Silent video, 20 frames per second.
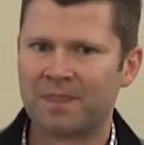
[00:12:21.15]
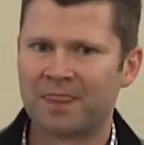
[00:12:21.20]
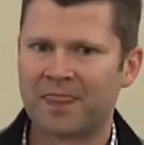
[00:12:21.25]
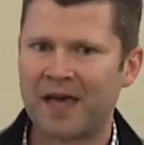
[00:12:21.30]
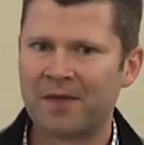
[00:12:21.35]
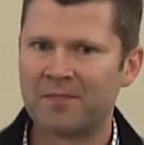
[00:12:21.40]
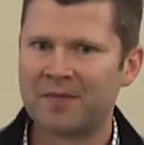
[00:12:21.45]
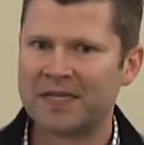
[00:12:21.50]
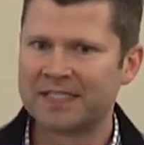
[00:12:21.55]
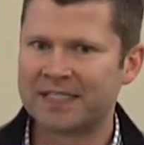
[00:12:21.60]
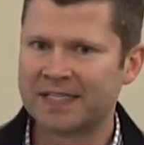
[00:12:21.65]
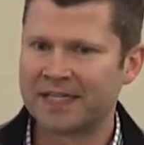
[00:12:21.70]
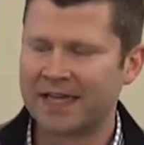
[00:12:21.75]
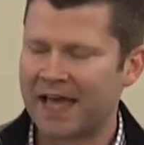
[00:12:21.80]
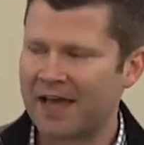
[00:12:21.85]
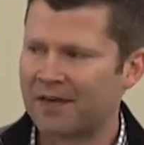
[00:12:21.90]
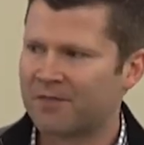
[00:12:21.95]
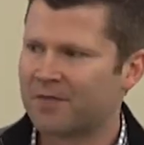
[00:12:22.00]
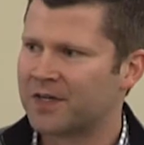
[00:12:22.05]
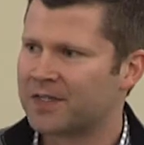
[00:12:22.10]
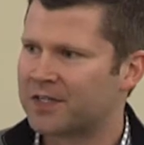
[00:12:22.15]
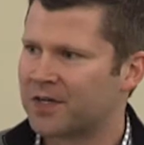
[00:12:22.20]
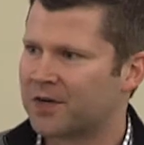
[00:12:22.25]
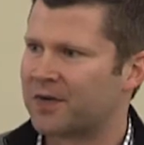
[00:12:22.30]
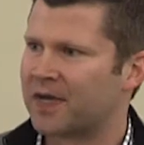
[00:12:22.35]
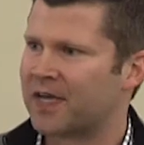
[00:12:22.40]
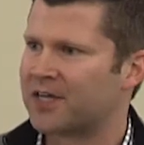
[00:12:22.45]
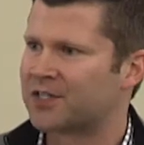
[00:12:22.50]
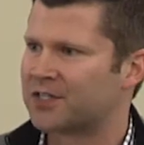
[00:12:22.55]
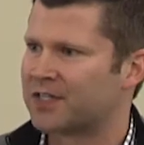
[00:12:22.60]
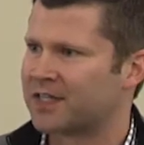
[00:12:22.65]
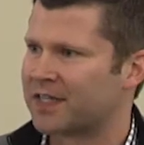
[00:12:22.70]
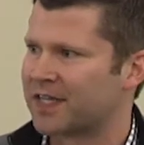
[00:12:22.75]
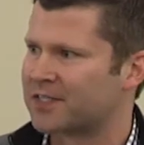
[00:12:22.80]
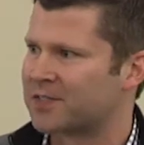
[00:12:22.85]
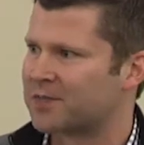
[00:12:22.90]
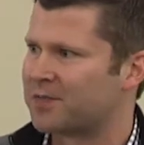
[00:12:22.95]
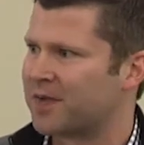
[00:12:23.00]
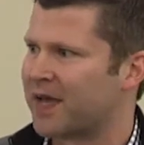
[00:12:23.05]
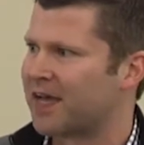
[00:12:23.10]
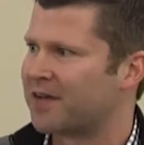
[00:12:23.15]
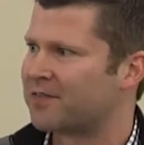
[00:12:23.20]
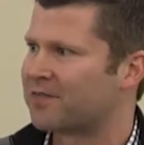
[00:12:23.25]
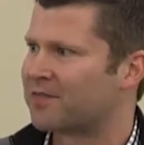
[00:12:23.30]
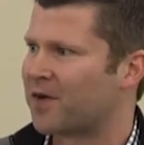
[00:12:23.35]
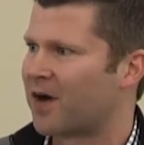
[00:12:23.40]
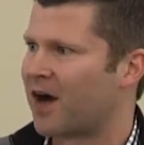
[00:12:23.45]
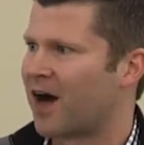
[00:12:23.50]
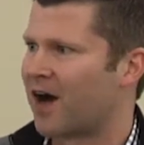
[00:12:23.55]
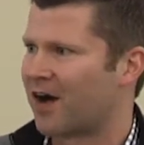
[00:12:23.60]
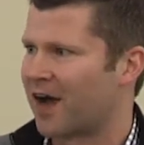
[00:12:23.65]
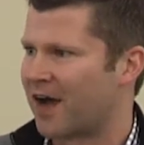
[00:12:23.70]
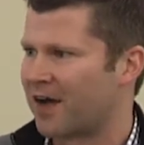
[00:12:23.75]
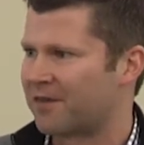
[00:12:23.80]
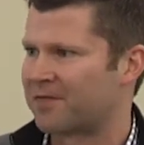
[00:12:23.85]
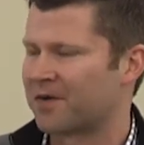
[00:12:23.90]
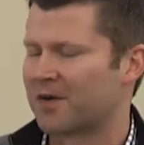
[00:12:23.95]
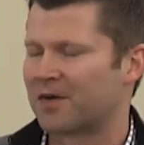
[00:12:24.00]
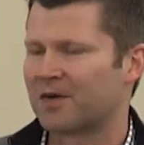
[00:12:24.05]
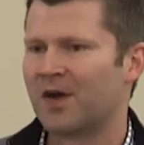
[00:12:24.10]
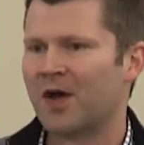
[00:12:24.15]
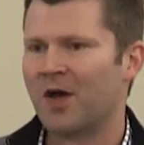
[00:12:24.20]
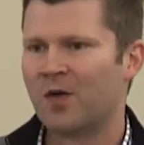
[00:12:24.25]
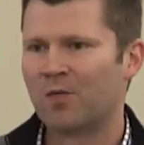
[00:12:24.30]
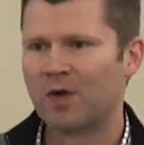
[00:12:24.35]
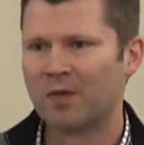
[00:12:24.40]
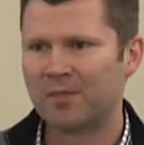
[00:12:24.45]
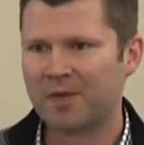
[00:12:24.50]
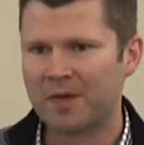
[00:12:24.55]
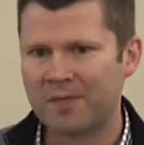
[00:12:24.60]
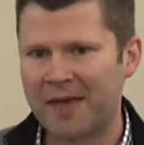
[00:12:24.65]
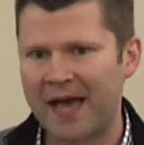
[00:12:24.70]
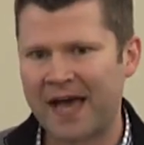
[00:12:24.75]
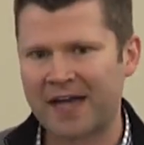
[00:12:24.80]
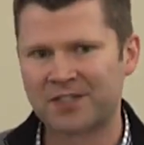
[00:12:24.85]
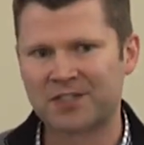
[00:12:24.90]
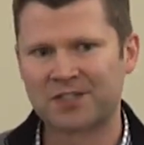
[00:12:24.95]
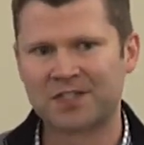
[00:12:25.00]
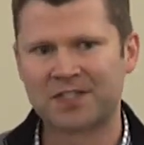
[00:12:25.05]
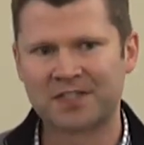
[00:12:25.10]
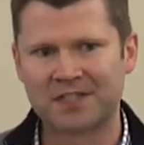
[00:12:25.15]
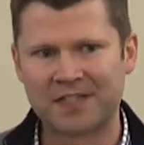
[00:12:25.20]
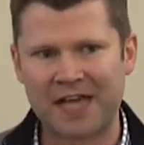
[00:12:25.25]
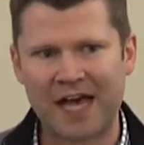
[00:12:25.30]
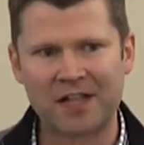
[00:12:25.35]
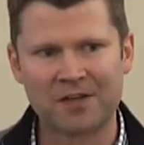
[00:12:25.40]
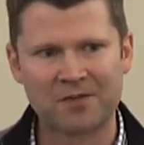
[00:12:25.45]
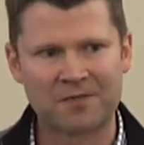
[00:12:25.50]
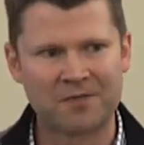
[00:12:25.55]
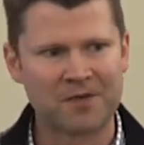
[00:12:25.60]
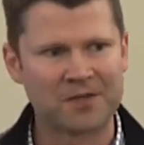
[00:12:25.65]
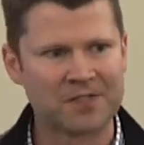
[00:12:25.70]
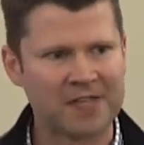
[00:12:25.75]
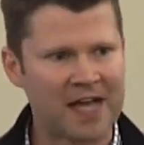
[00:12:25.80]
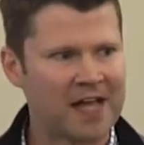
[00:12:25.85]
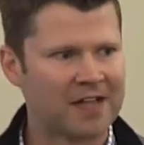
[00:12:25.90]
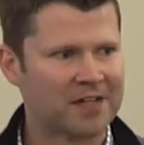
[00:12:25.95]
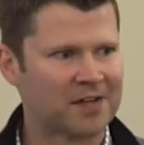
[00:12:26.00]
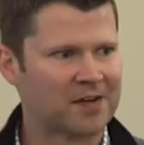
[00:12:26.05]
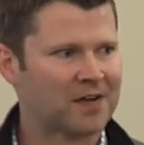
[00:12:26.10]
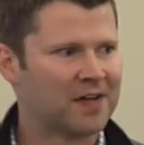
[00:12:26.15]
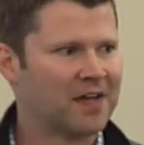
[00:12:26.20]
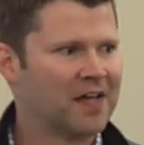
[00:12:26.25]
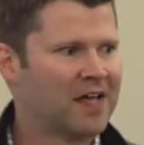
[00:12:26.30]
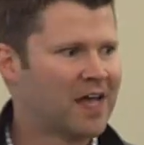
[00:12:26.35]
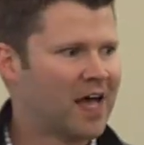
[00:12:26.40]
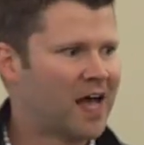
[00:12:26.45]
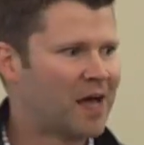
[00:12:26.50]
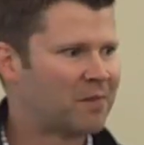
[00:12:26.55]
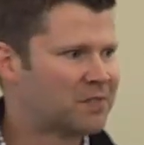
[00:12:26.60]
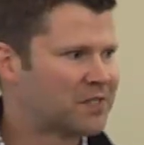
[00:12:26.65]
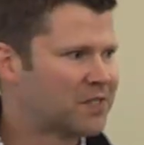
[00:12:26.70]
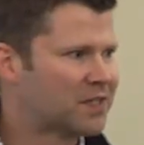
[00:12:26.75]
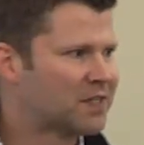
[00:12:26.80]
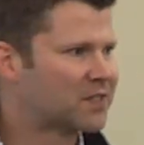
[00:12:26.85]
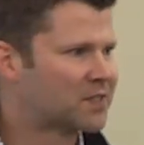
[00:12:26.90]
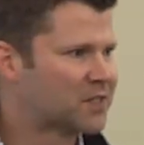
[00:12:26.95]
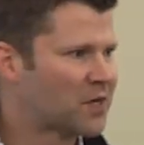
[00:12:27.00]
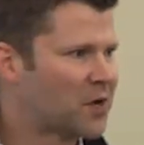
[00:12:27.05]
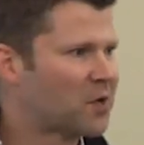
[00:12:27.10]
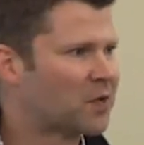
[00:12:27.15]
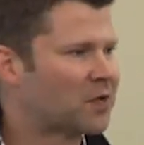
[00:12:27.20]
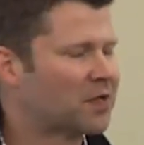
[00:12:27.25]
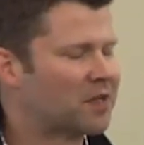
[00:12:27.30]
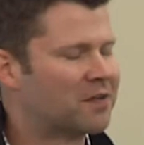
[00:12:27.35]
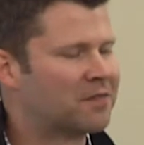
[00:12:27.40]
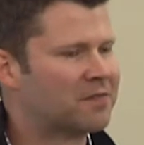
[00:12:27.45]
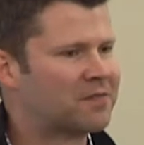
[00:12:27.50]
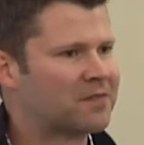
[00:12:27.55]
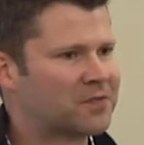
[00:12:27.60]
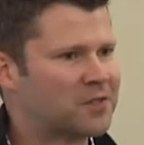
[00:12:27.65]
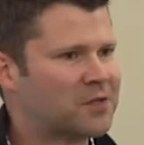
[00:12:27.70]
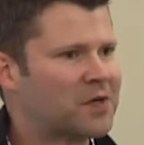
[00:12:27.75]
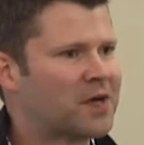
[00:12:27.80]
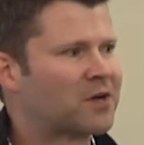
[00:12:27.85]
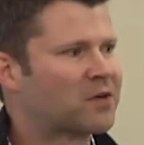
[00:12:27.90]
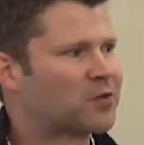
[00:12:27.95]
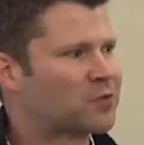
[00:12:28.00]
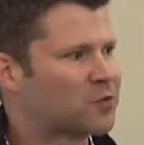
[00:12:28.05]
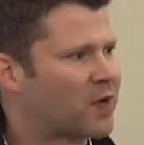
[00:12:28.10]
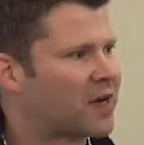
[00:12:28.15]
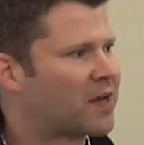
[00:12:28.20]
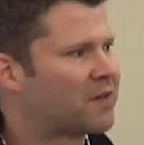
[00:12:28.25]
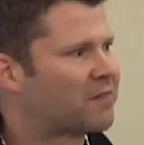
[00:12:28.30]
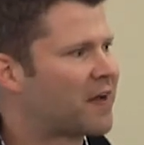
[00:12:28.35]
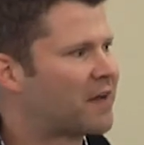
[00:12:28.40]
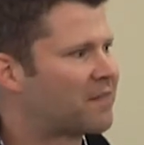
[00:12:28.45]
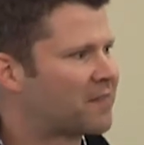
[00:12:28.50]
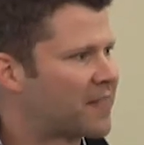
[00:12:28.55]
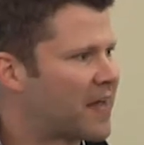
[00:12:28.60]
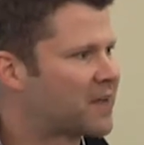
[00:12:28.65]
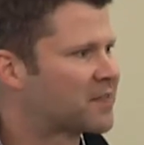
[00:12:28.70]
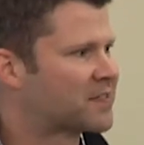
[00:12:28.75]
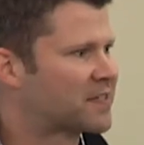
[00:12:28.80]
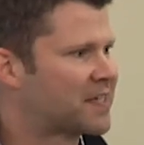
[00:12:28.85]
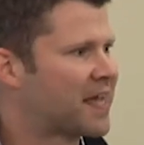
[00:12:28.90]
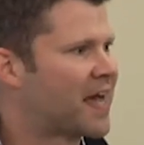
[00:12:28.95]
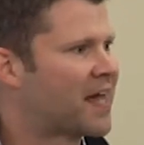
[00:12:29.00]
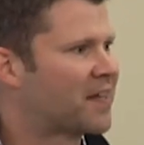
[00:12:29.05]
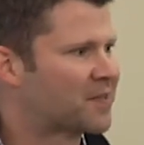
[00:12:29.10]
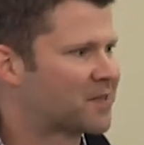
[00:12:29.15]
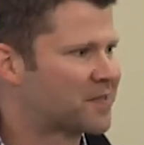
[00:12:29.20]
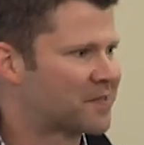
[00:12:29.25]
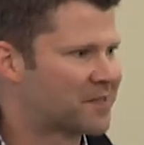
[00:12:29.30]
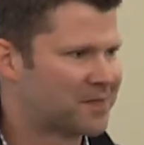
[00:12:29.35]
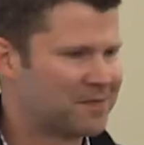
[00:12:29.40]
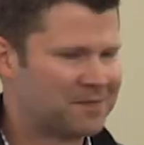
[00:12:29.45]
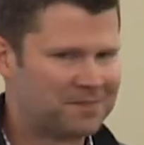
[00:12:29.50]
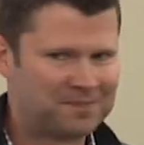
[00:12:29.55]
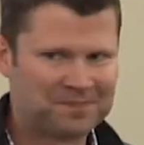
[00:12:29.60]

That means that every donation that's made for our effort will be matched dollar for dollar up to the total of $225,000.